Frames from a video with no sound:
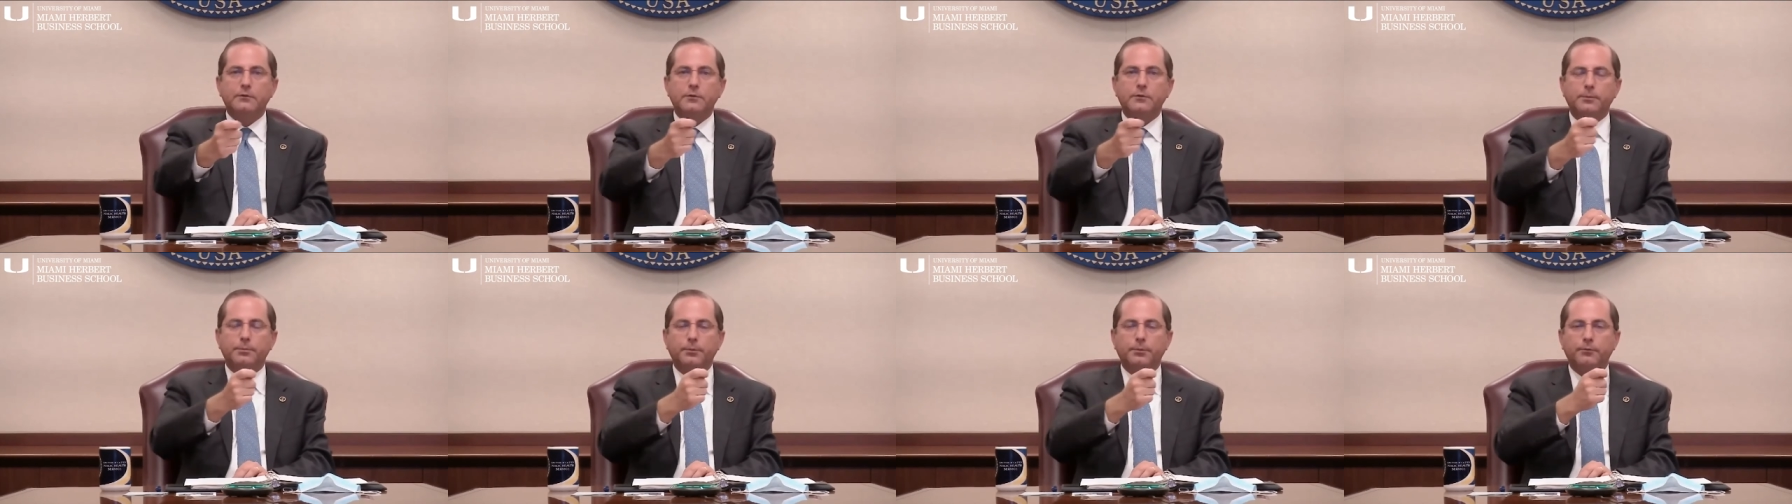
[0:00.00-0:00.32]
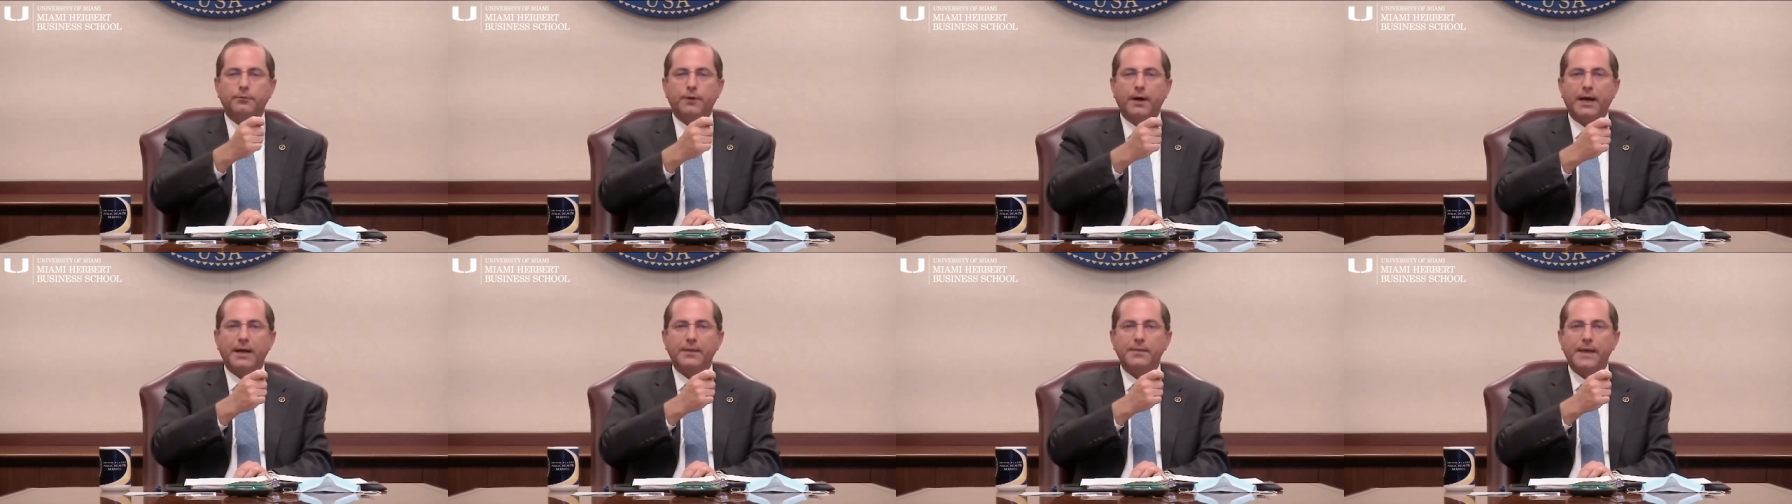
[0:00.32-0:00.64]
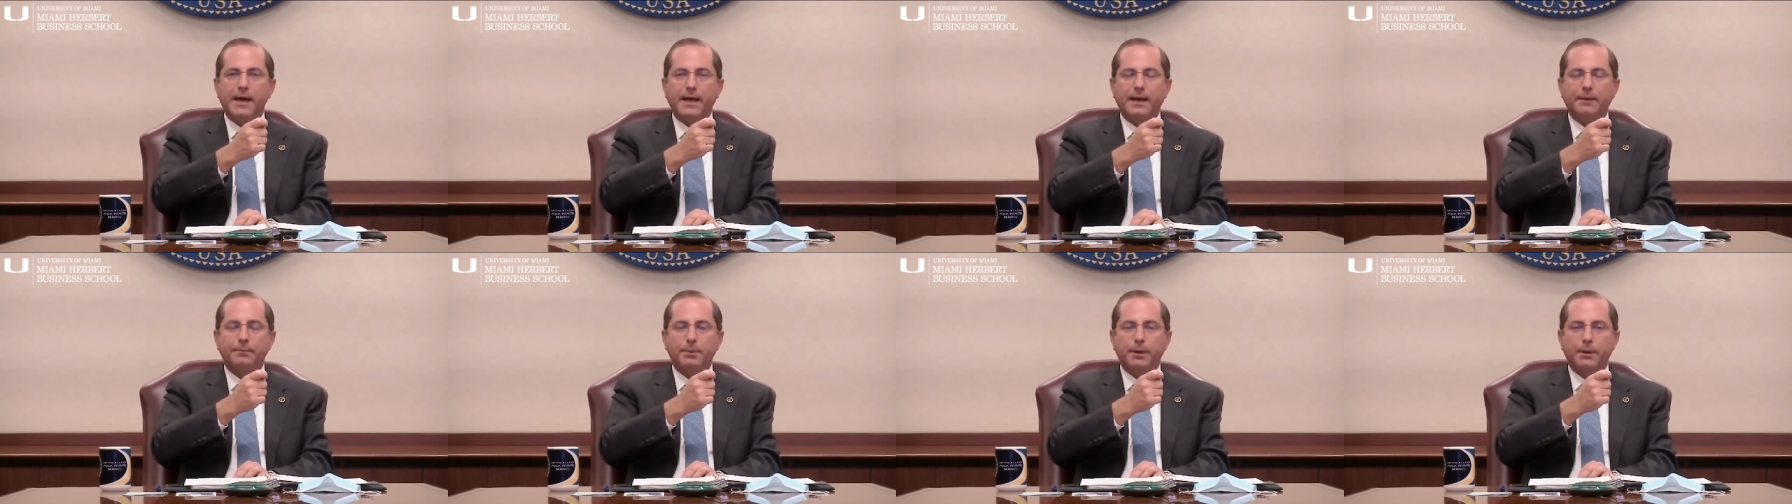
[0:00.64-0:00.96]
to provide
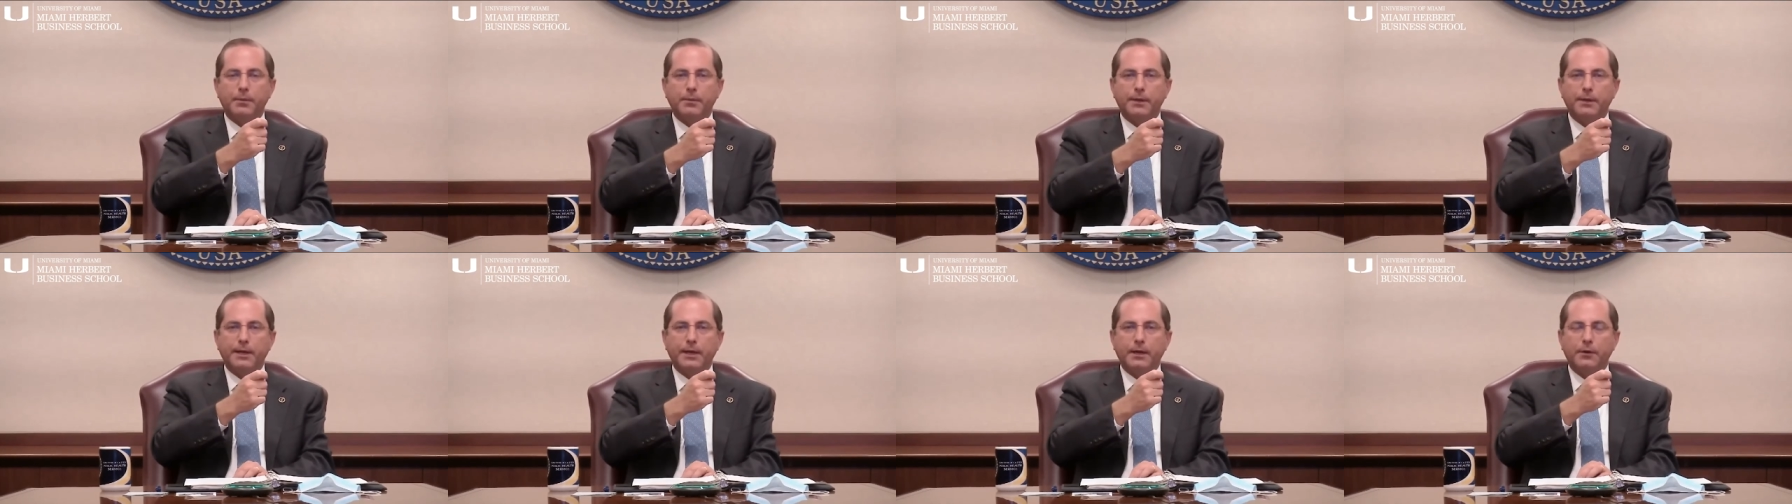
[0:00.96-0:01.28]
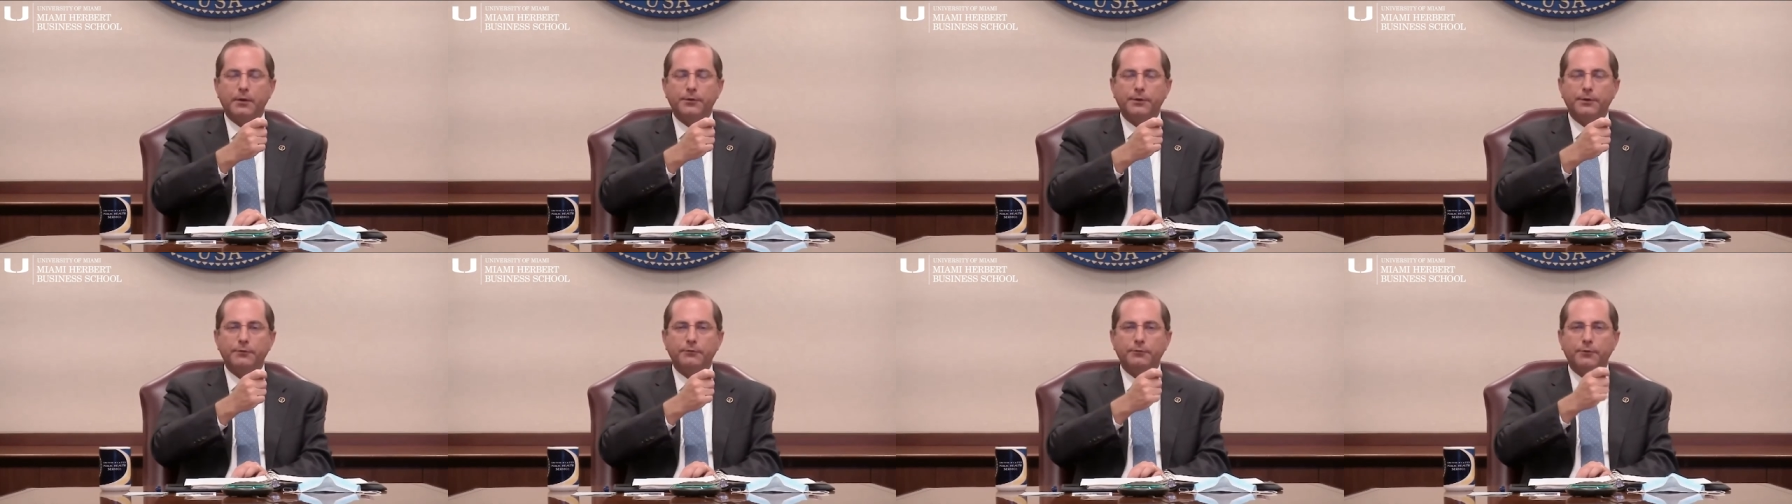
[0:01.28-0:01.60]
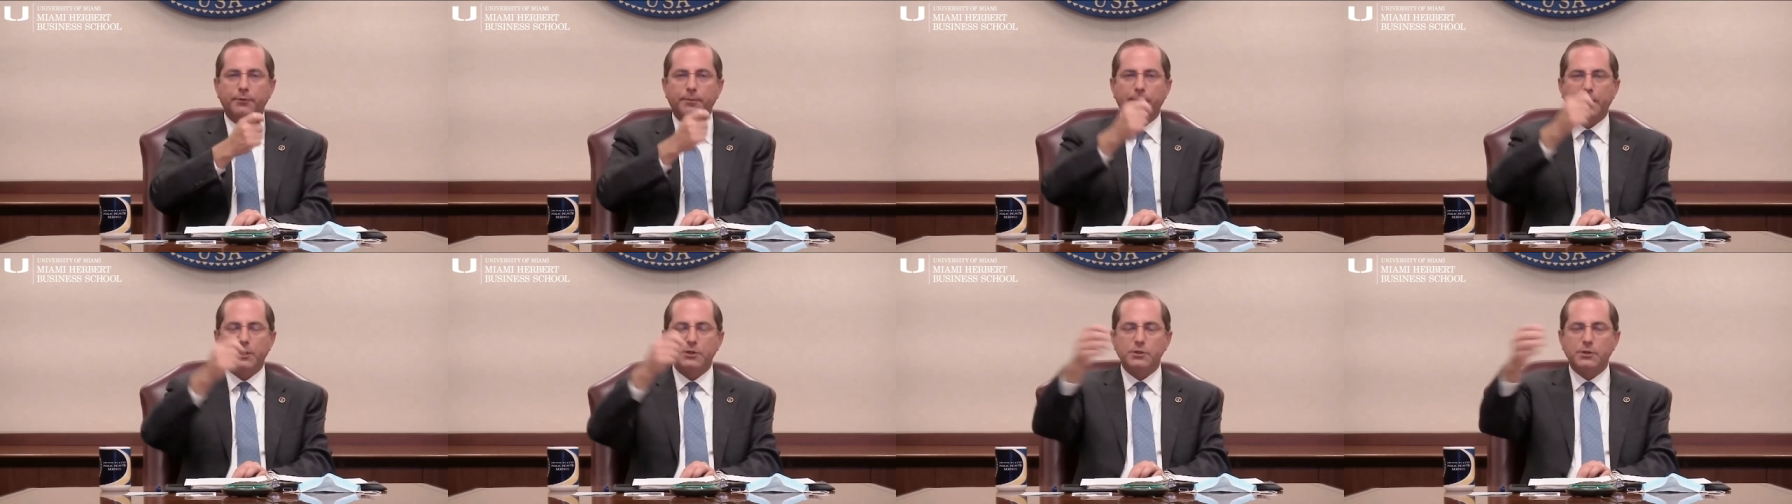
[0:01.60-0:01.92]
that public health
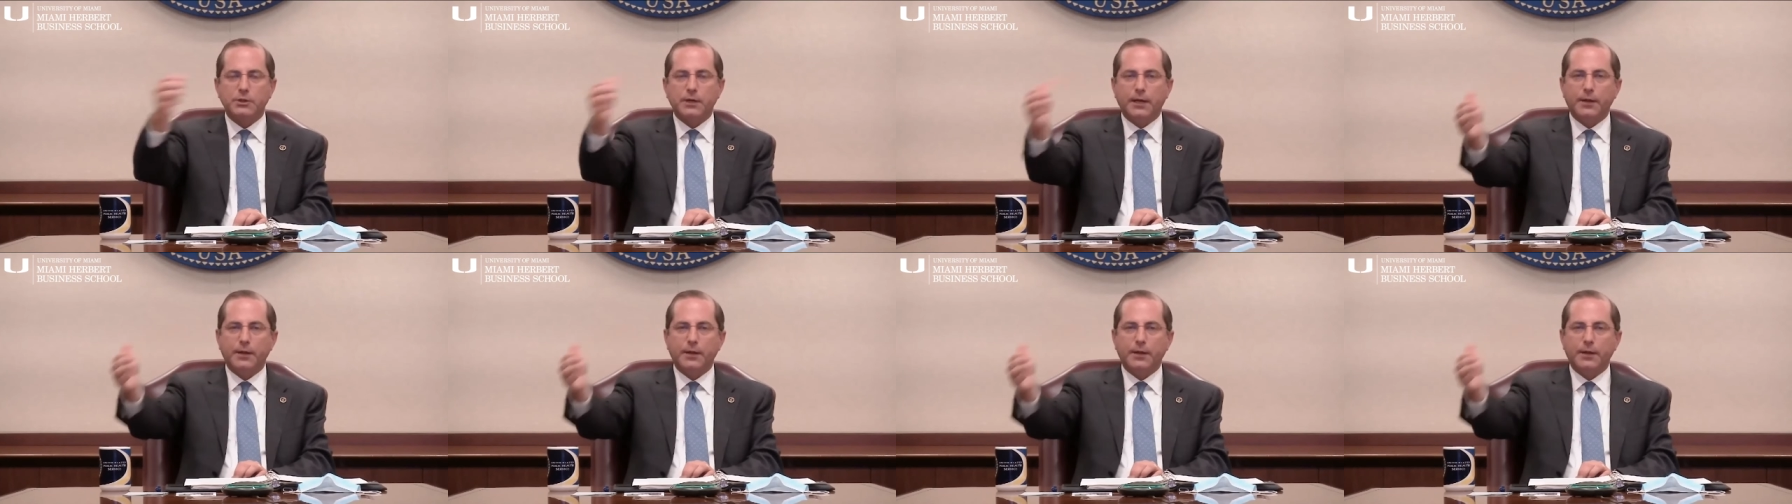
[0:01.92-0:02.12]
information